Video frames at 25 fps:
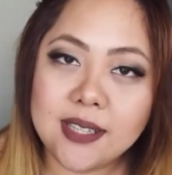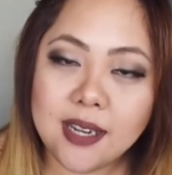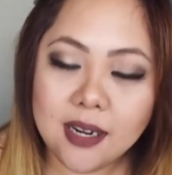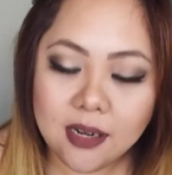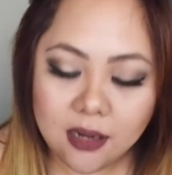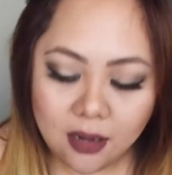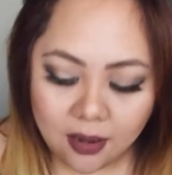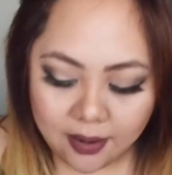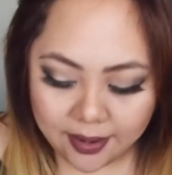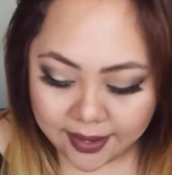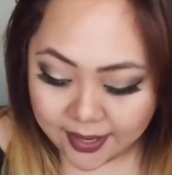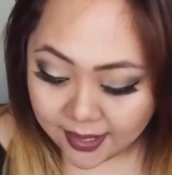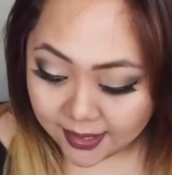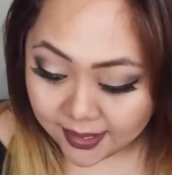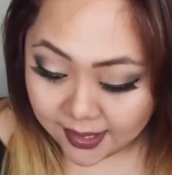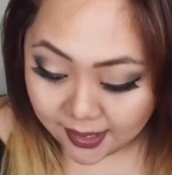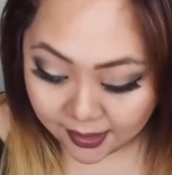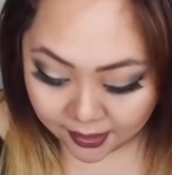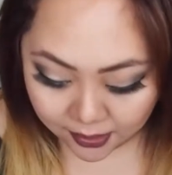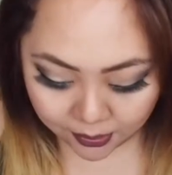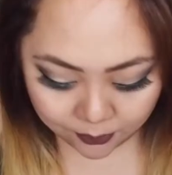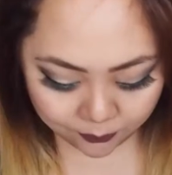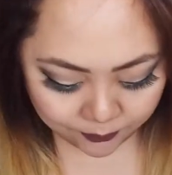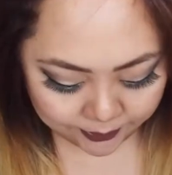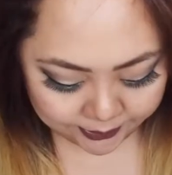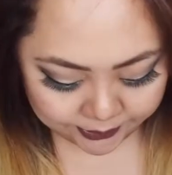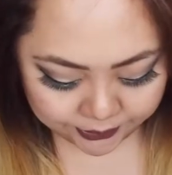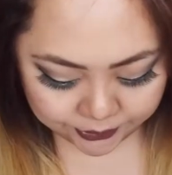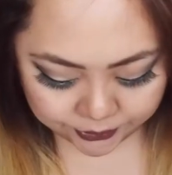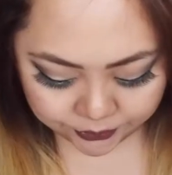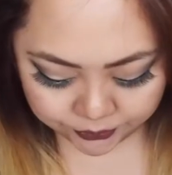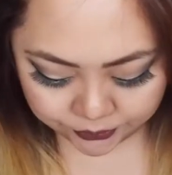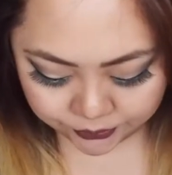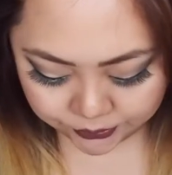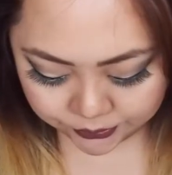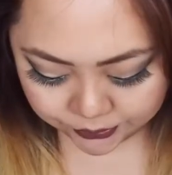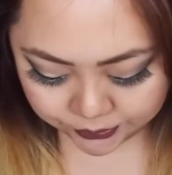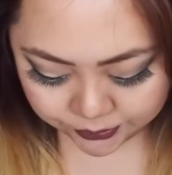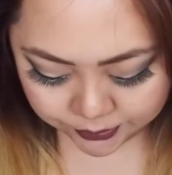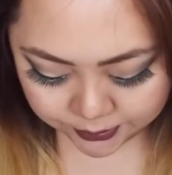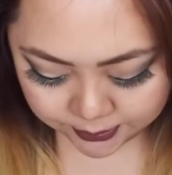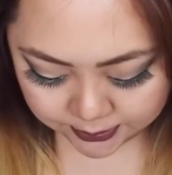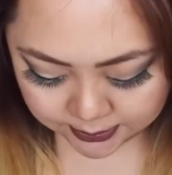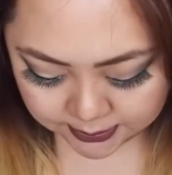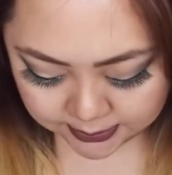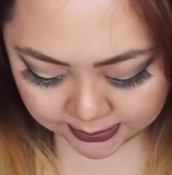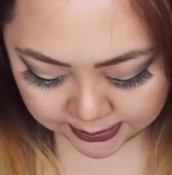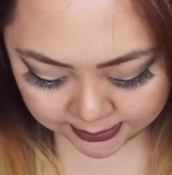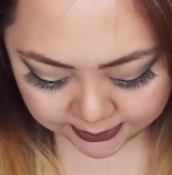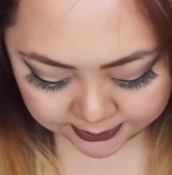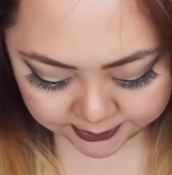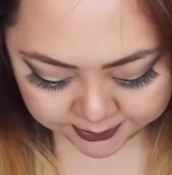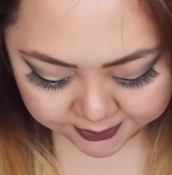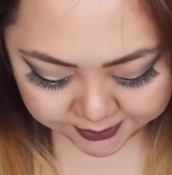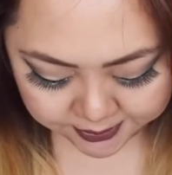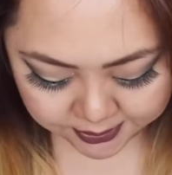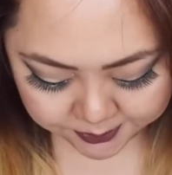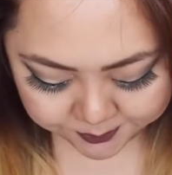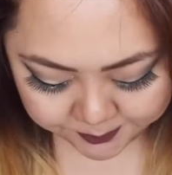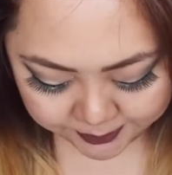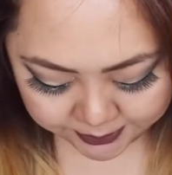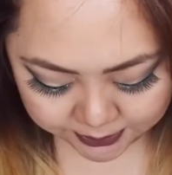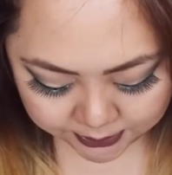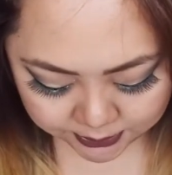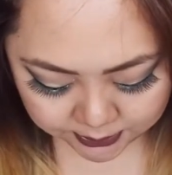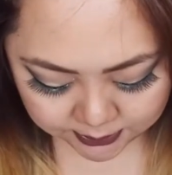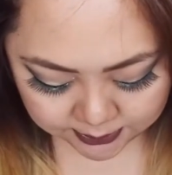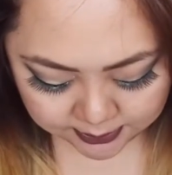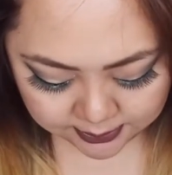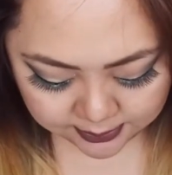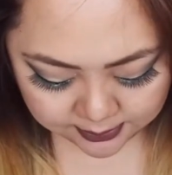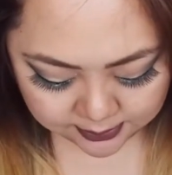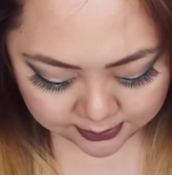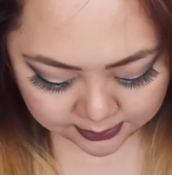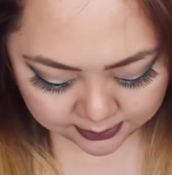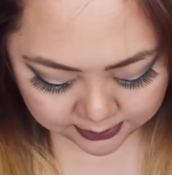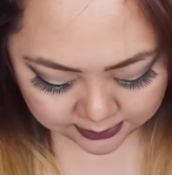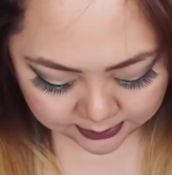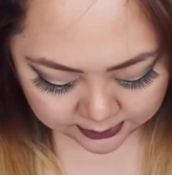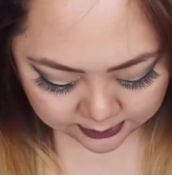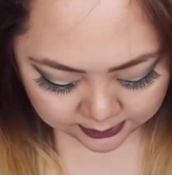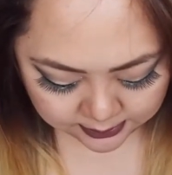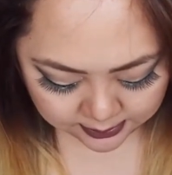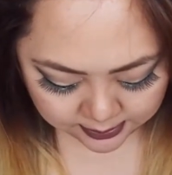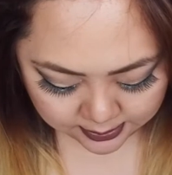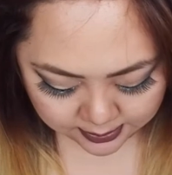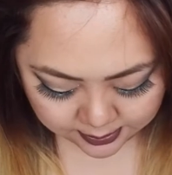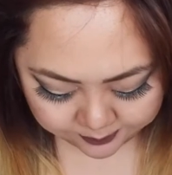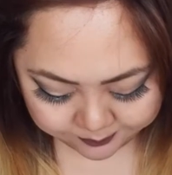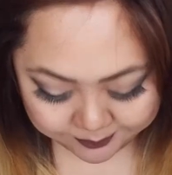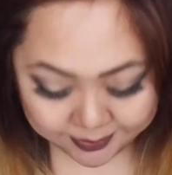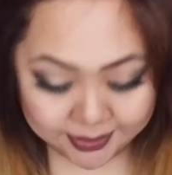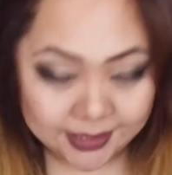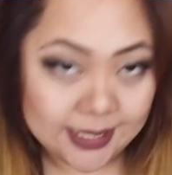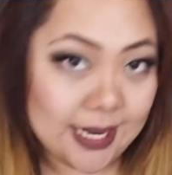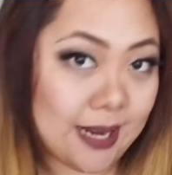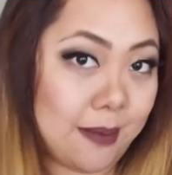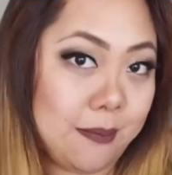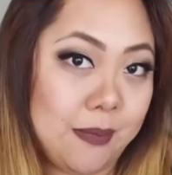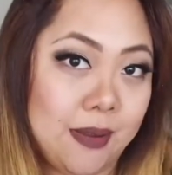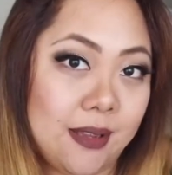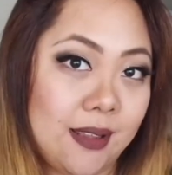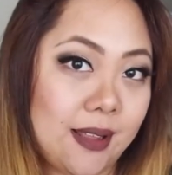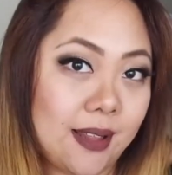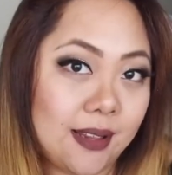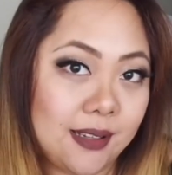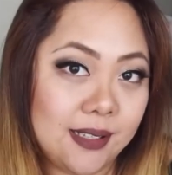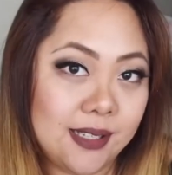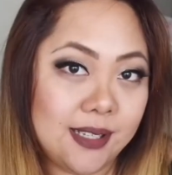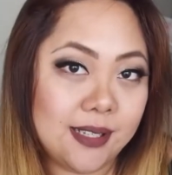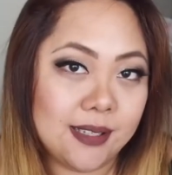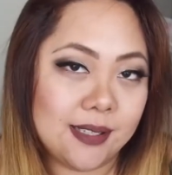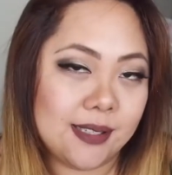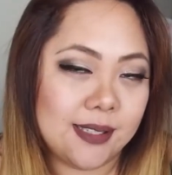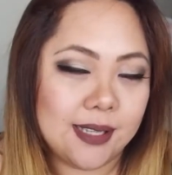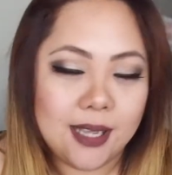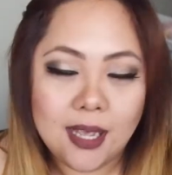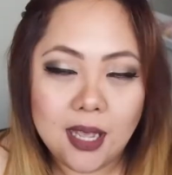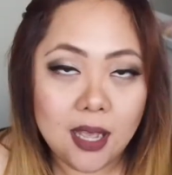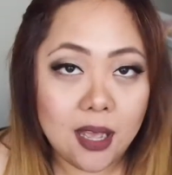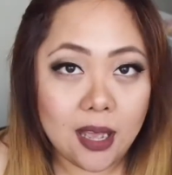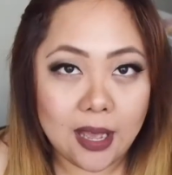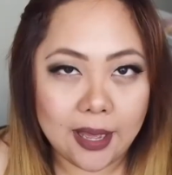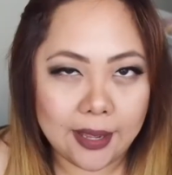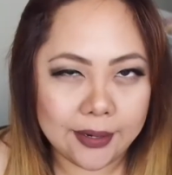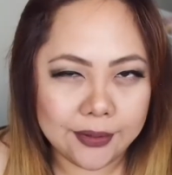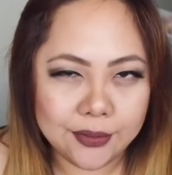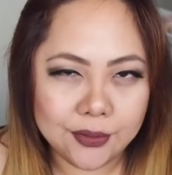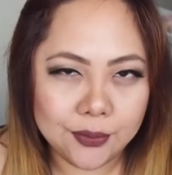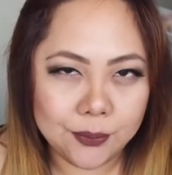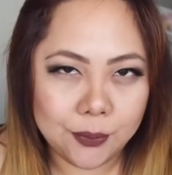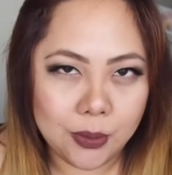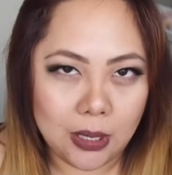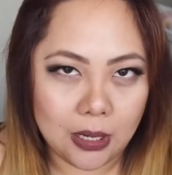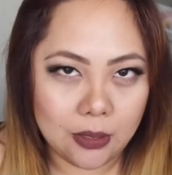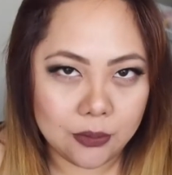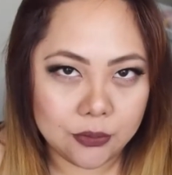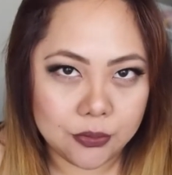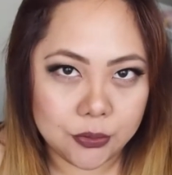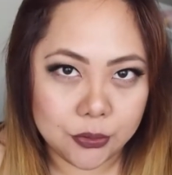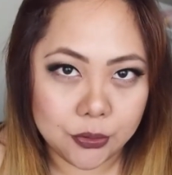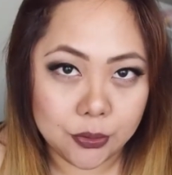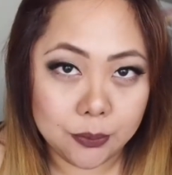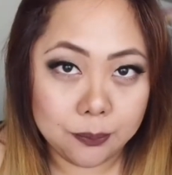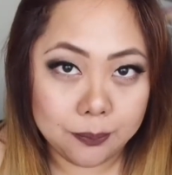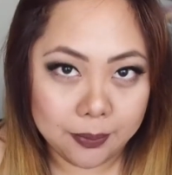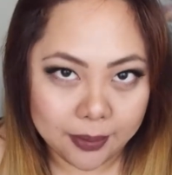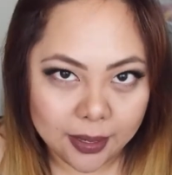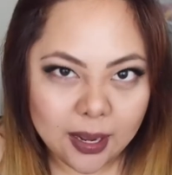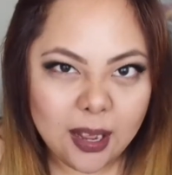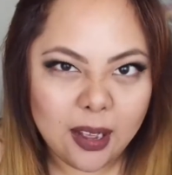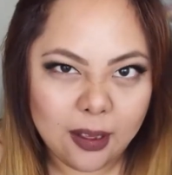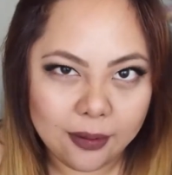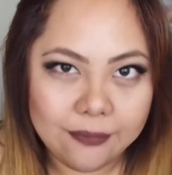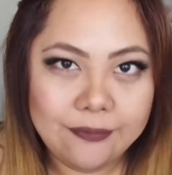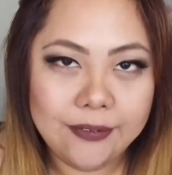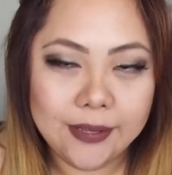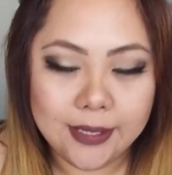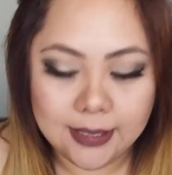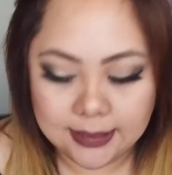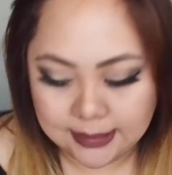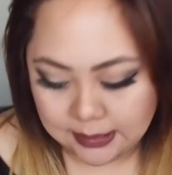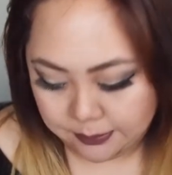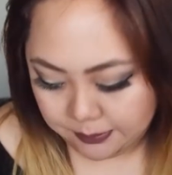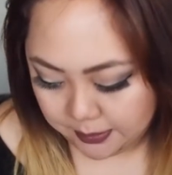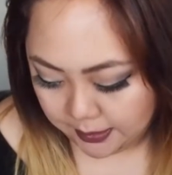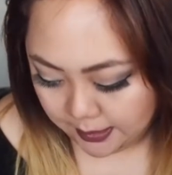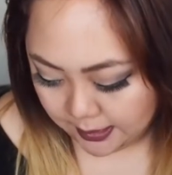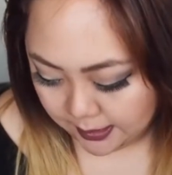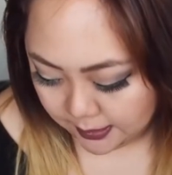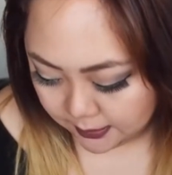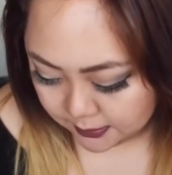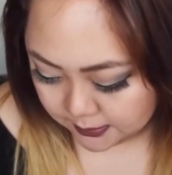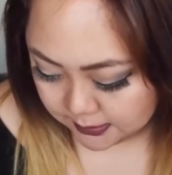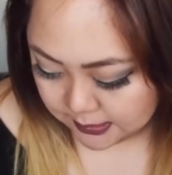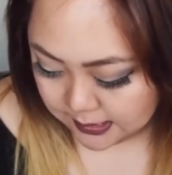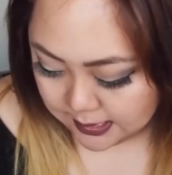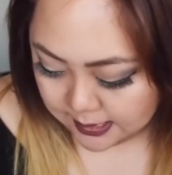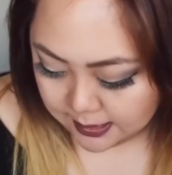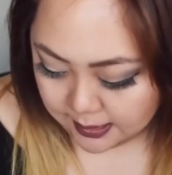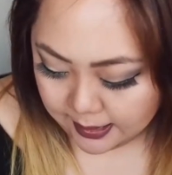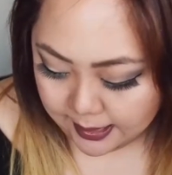that I got, and I can't wait to use these, especially the statement colours. I don't know what I'll do, but I'll figure something out.